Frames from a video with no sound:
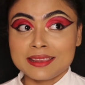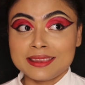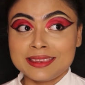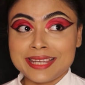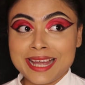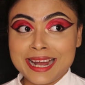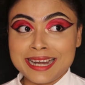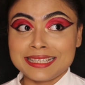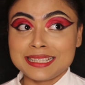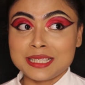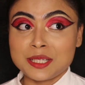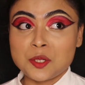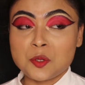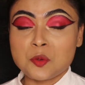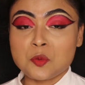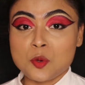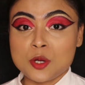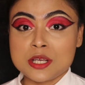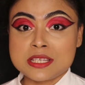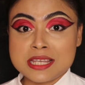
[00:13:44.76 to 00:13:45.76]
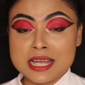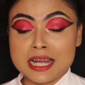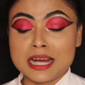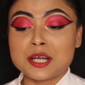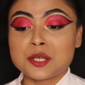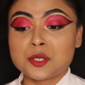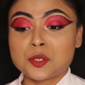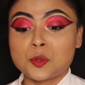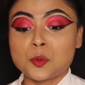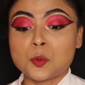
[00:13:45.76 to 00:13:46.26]
That was a
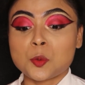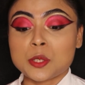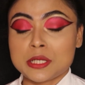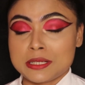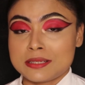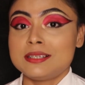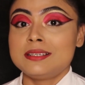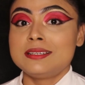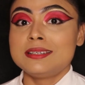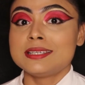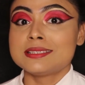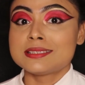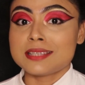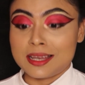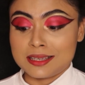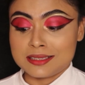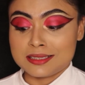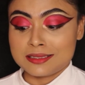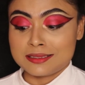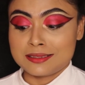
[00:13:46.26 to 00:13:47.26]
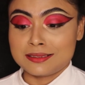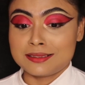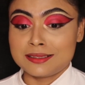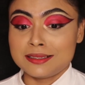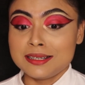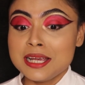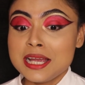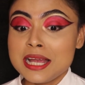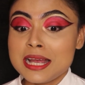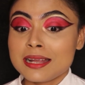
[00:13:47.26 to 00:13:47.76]
total
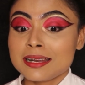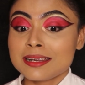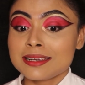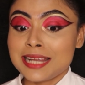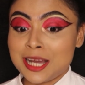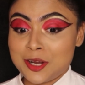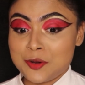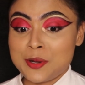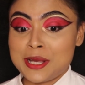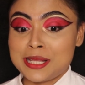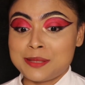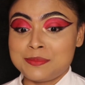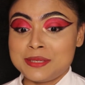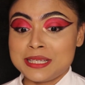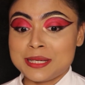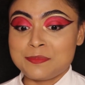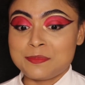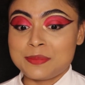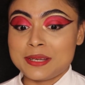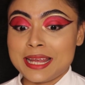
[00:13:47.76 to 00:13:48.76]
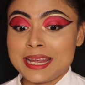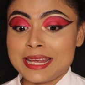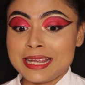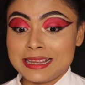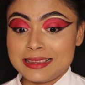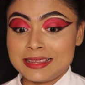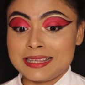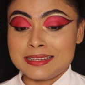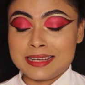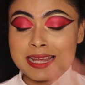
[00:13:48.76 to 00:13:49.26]
disaster. Now I'll be
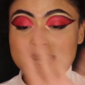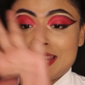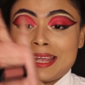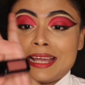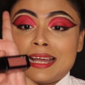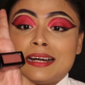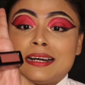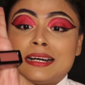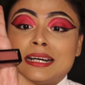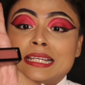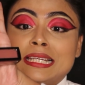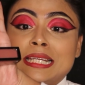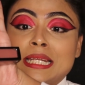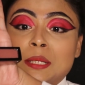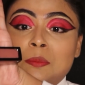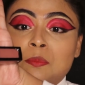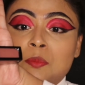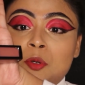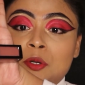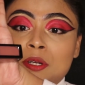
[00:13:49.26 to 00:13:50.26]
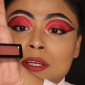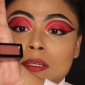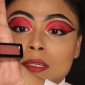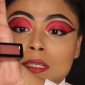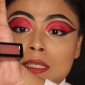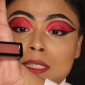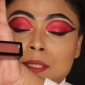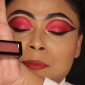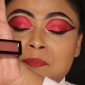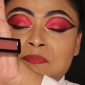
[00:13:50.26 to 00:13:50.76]
applying the Nykaa Le
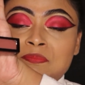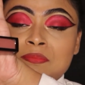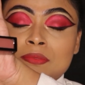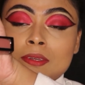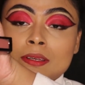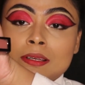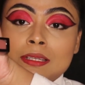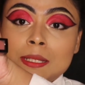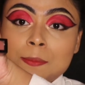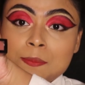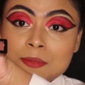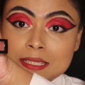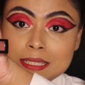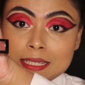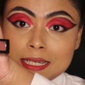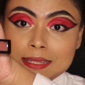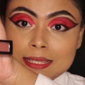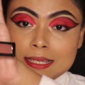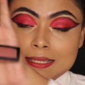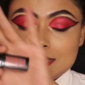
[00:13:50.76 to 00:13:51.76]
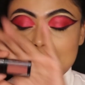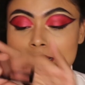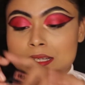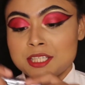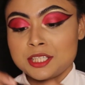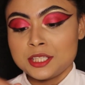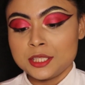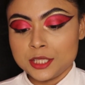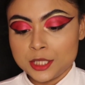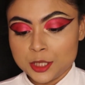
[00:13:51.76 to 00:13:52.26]
Pondy lipstick. This is a
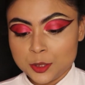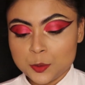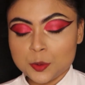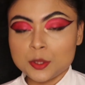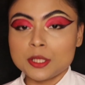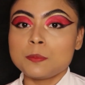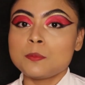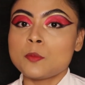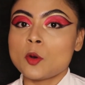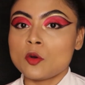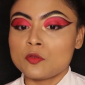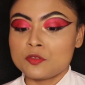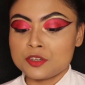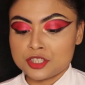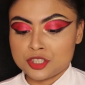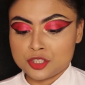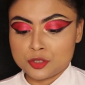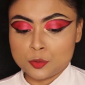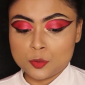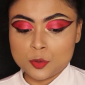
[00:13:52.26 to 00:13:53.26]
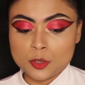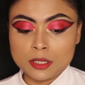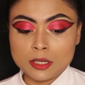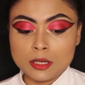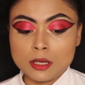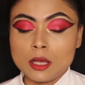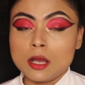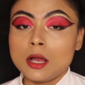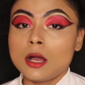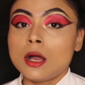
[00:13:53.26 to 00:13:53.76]
nude mauvish toned
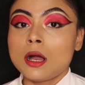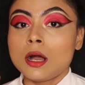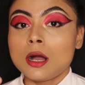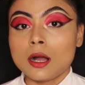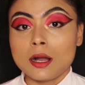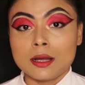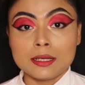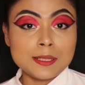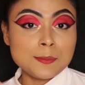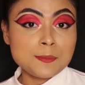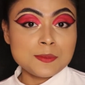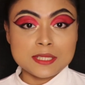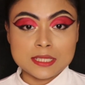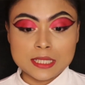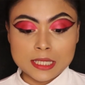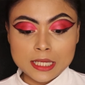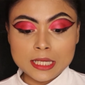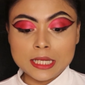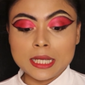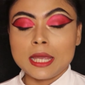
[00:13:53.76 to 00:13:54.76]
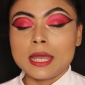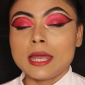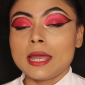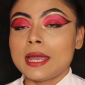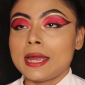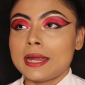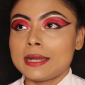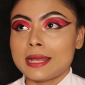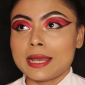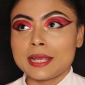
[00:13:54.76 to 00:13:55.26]
lipstick,
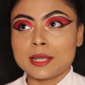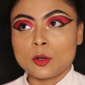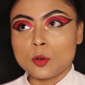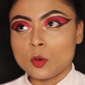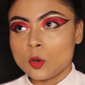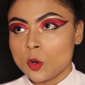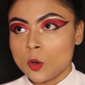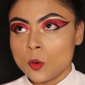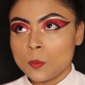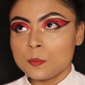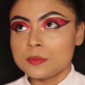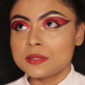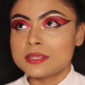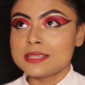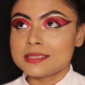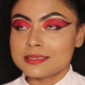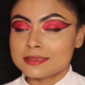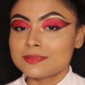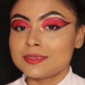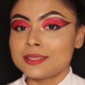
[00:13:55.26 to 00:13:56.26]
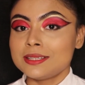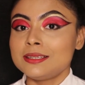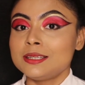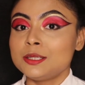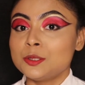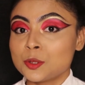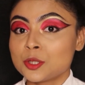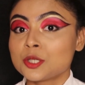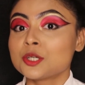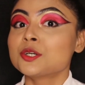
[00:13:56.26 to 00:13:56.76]
and I hope this will
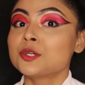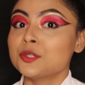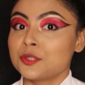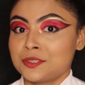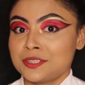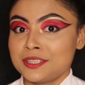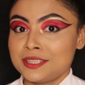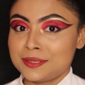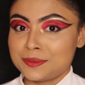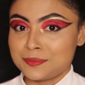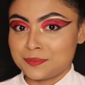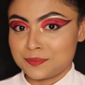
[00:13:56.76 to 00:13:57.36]
look good.